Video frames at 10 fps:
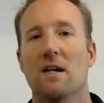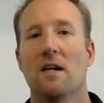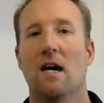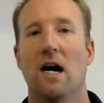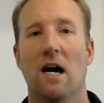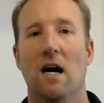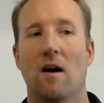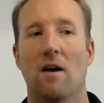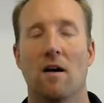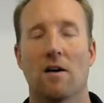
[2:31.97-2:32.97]

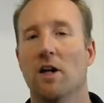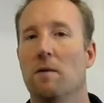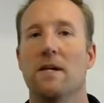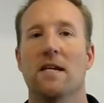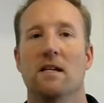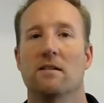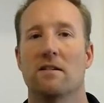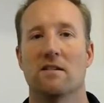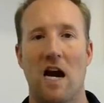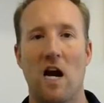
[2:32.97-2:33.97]
uh, aren't, going to be as
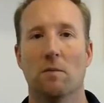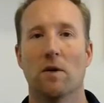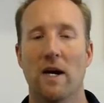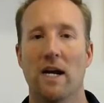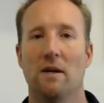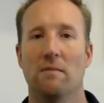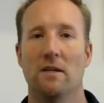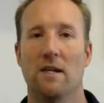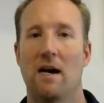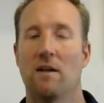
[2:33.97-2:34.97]
desirable, right? I
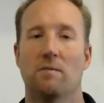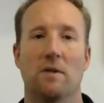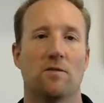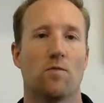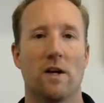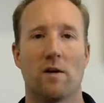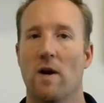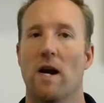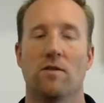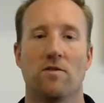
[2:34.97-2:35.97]
mean, now somebody's running
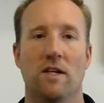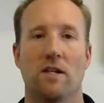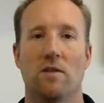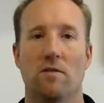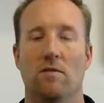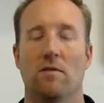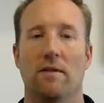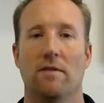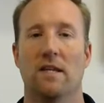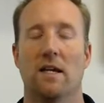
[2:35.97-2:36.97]
around trying to do
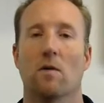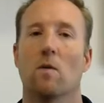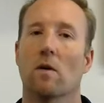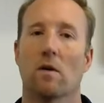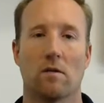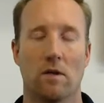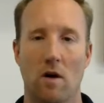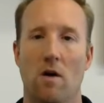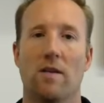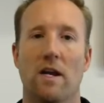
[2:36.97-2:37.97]
everything, or you
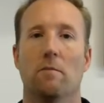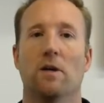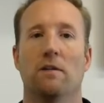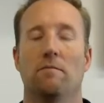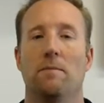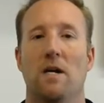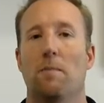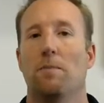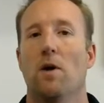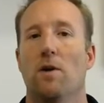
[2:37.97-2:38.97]
know, are they able to maybe
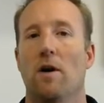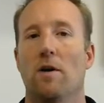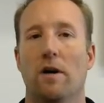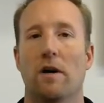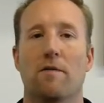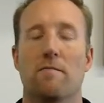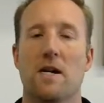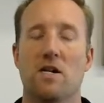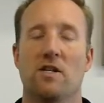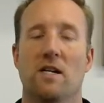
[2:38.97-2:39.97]
upload all their
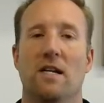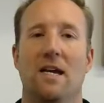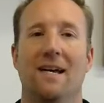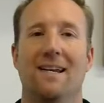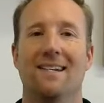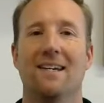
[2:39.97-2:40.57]
information and